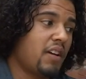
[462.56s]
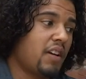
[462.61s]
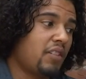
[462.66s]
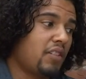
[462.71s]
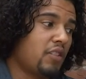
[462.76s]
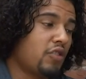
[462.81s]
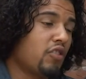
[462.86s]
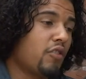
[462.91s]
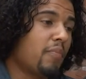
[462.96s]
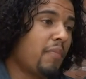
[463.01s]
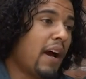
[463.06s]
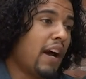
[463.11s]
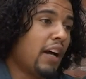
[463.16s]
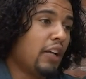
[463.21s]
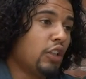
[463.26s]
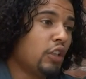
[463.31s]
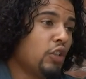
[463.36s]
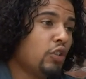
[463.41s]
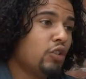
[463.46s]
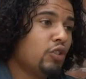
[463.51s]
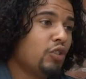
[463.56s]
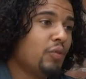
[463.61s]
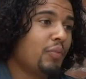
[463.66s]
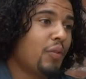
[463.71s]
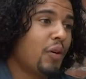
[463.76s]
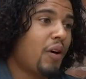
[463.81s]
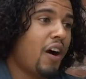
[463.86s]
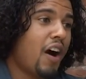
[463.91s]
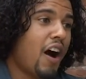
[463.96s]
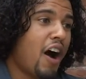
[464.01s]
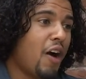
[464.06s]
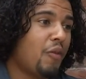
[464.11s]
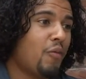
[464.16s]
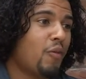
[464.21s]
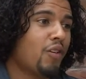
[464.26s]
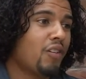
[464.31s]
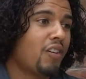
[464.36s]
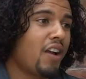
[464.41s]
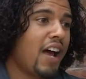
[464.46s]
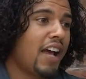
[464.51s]
I don't know about you, but I
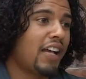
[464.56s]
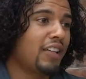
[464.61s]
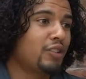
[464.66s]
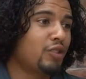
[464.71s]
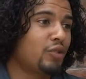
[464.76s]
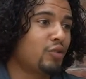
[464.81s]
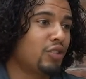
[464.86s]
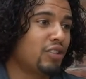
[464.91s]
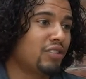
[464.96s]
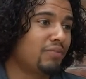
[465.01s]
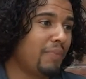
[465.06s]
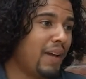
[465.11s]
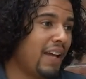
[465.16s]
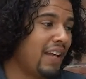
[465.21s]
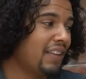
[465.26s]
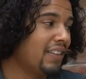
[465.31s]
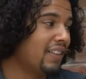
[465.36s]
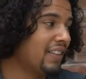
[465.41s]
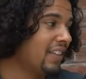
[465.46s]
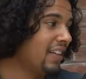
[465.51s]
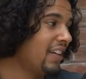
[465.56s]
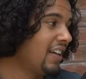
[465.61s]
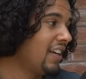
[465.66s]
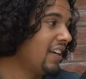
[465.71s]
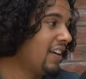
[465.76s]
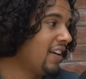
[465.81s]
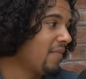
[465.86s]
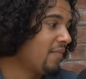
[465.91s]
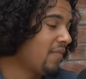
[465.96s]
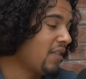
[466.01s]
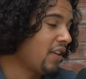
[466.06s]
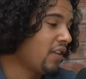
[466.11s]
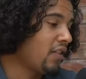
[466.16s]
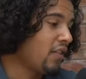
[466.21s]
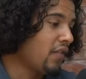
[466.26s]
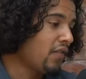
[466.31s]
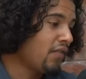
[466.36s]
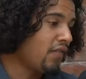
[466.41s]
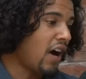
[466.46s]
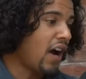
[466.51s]
would like to spend,
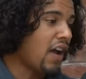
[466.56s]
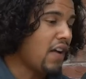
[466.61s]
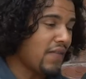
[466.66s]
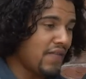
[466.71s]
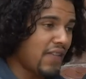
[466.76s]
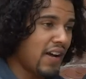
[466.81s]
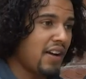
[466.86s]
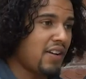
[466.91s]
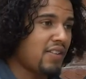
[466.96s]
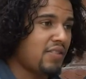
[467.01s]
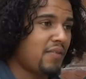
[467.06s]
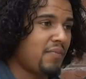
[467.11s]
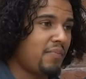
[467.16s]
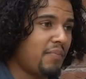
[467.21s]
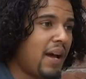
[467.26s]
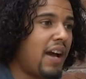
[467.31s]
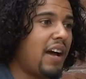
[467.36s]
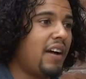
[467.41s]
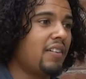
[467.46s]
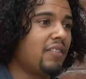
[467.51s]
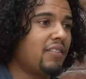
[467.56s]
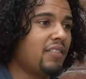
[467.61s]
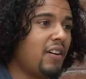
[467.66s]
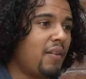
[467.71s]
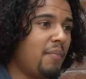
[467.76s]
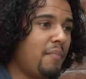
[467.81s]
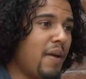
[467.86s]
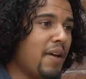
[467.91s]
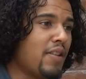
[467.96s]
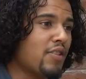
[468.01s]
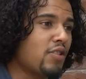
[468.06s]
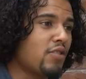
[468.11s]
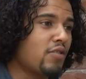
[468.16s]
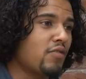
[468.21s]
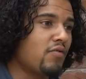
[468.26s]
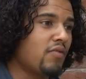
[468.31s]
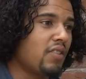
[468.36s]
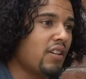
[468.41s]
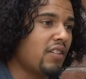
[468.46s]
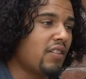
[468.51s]
£5,000 on
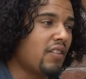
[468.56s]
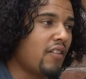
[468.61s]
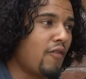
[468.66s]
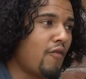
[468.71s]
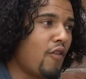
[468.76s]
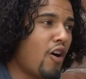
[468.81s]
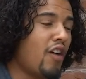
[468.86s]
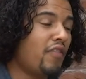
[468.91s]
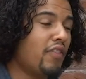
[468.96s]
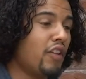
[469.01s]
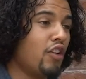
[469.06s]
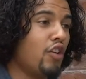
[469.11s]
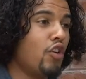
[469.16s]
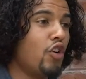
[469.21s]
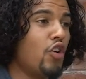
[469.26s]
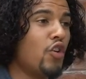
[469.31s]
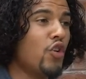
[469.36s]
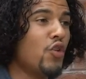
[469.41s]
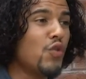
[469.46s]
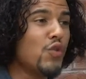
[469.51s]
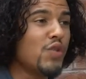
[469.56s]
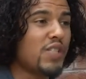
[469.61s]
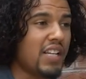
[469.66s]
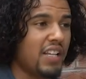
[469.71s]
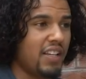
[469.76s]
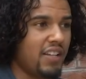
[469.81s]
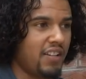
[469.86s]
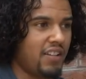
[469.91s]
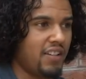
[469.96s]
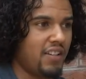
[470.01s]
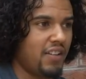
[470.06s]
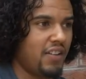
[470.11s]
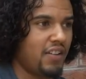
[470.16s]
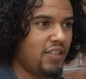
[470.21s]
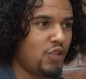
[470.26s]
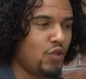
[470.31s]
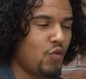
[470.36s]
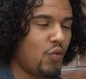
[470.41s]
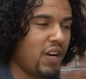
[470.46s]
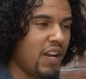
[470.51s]
mentoring rather than losing
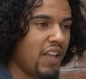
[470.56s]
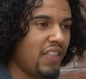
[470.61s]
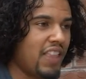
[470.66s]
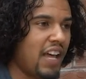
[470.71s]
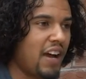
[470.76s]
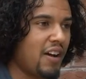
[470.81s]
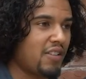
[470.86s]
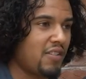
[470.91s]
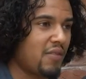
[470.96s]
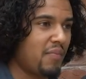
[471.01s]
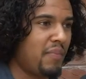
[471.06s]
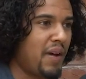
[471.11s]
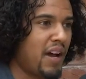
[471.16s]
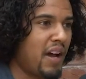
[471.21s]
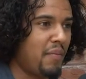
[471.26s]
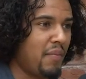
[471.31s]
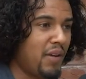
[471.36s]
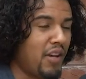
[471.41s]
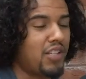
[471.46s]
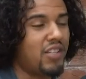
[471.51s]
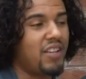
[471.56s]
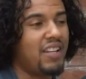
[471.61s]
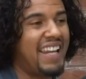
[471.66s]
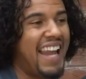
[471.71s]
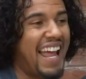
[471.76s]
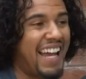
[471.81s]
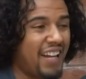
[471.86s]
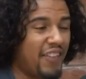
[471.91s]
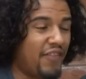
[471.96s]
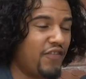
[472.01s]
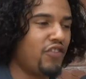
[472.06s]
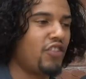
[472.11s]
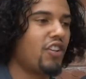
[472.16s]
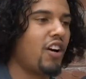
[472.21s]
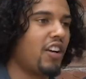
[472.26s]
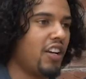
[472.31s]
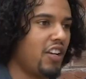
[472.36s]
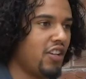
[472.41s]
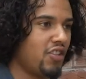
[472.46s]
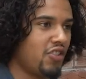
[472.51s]
£20,000 because of lack of
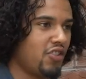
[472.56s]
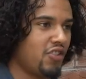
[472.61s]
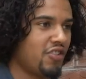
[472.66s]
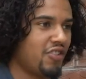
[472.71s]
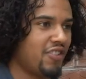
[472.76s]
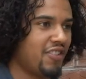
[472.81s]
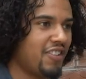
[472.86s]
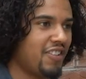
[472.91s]
knowledge.